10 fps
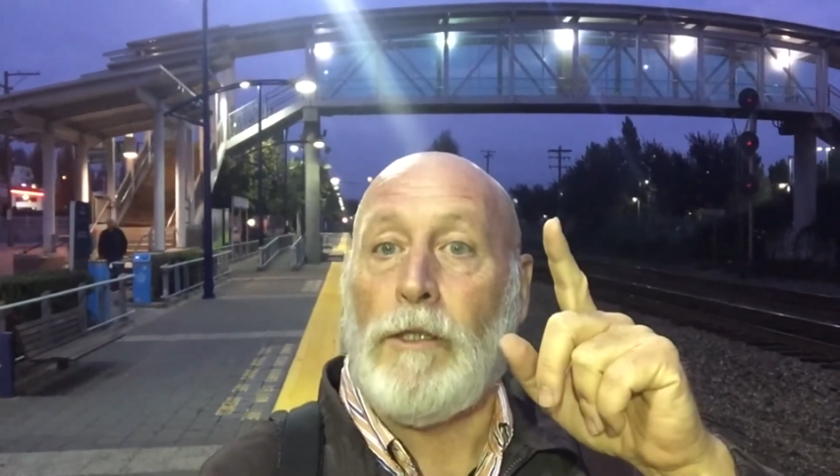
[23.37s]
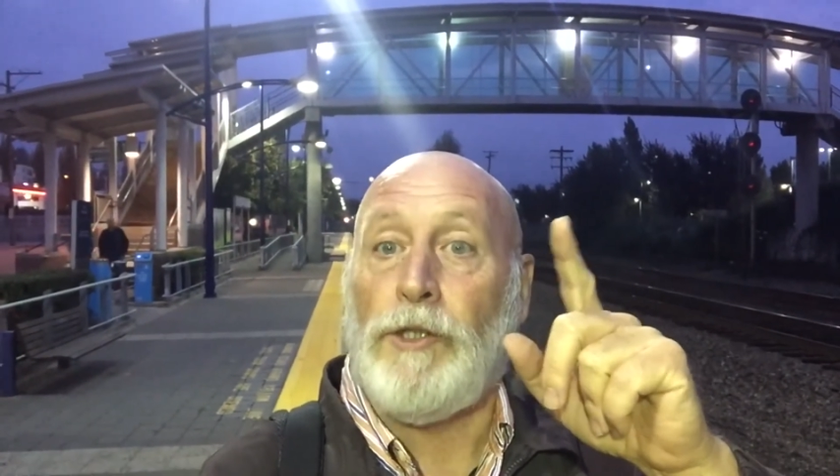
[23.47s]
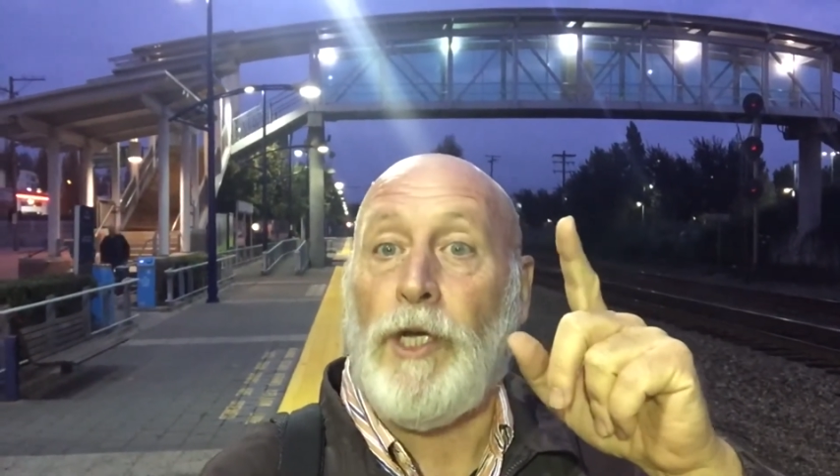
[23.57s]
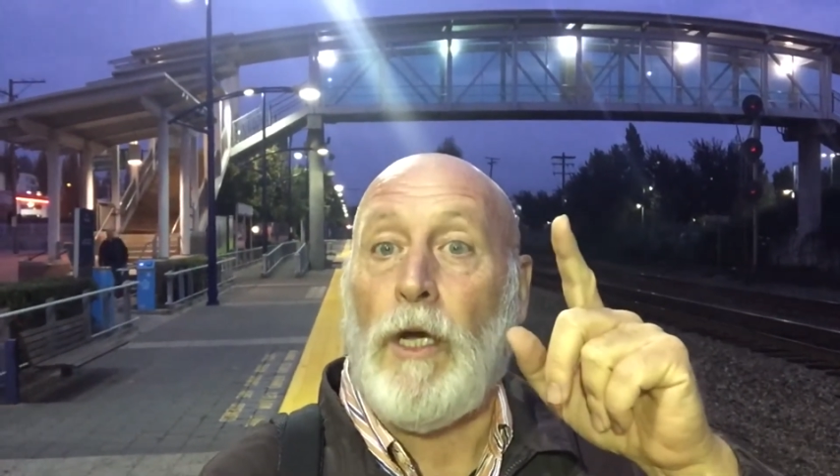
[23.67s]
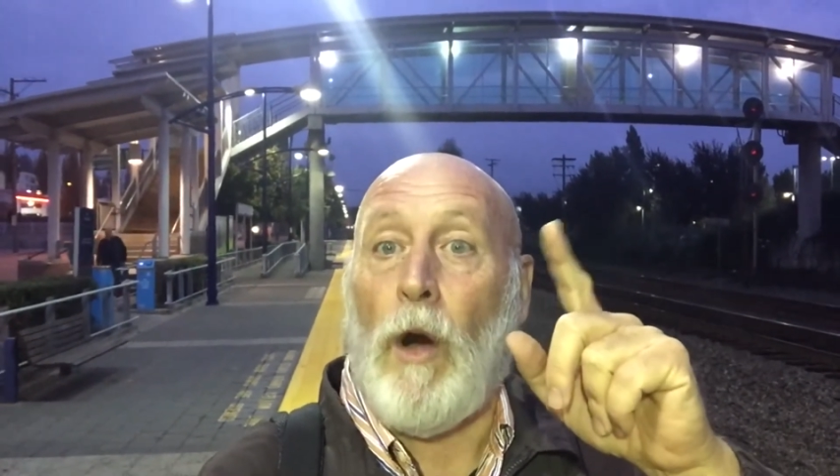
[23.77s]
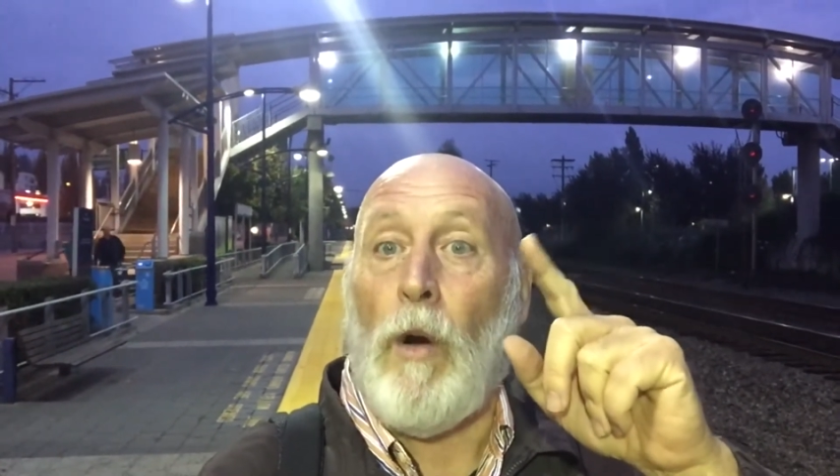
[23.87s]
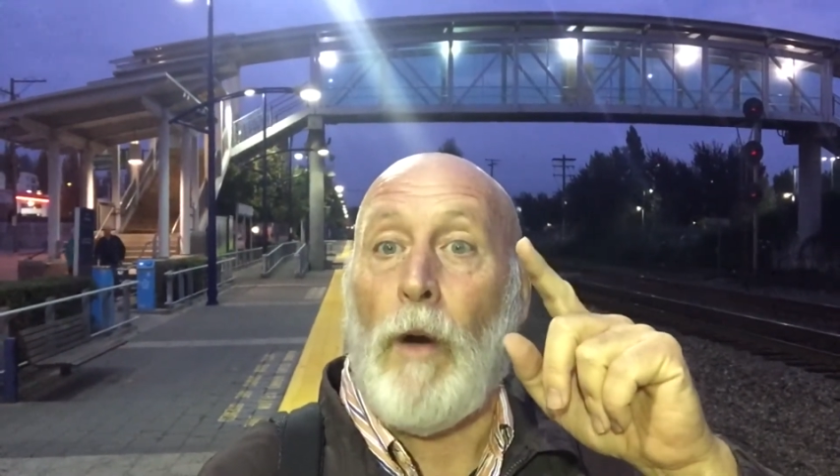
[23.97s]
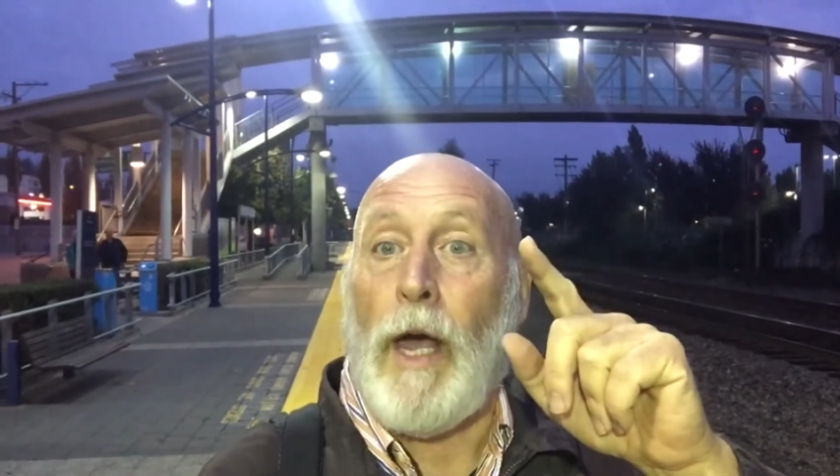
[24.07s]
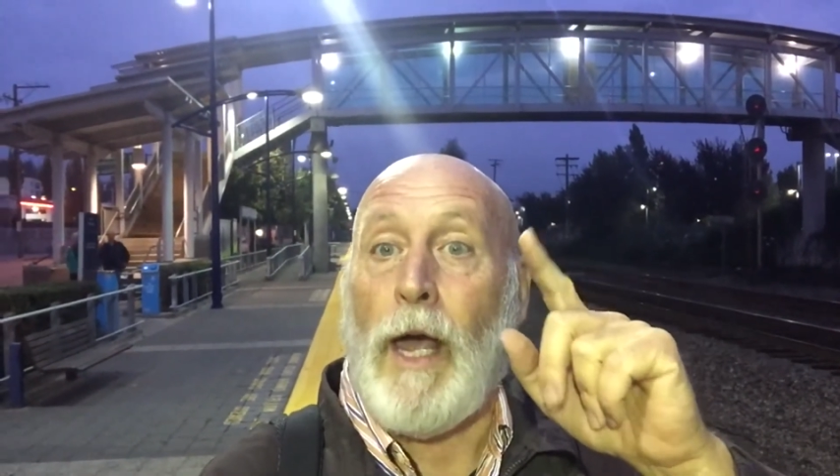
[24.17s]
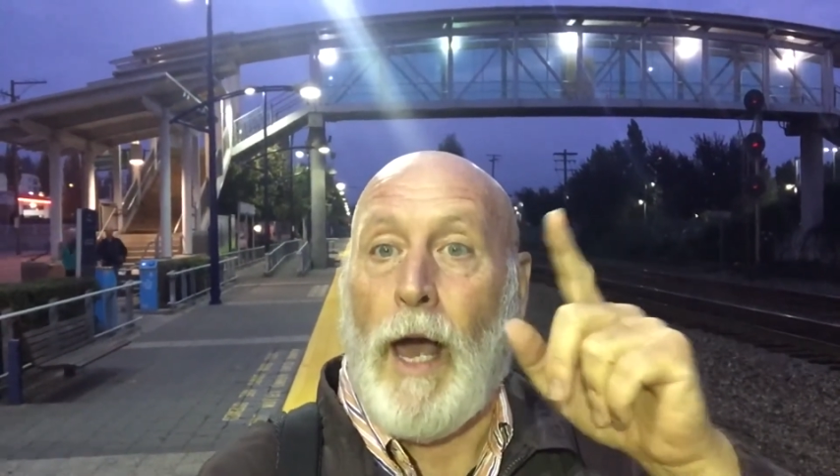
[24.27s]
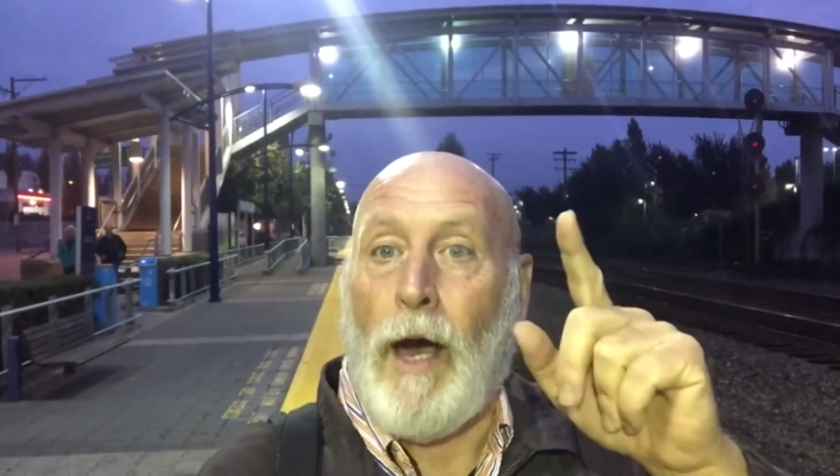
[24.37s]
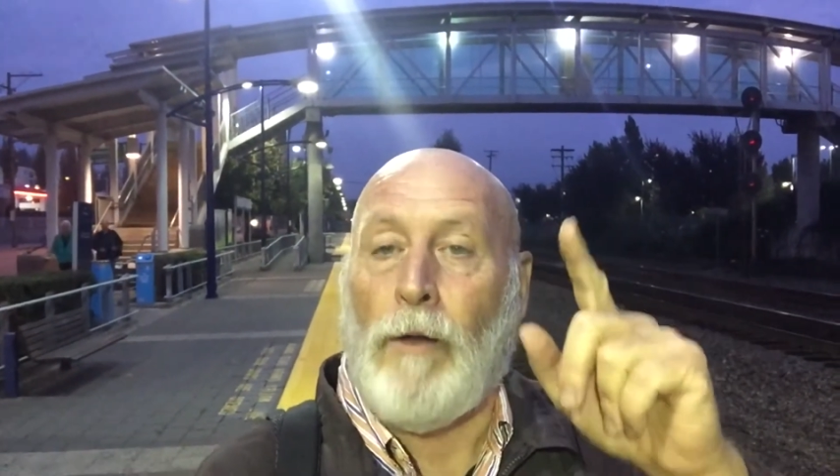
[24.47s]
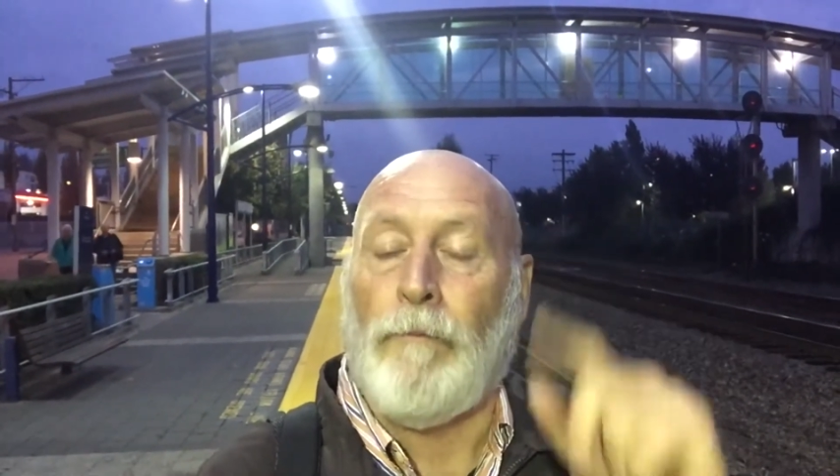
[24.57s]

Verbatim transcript: G O A L.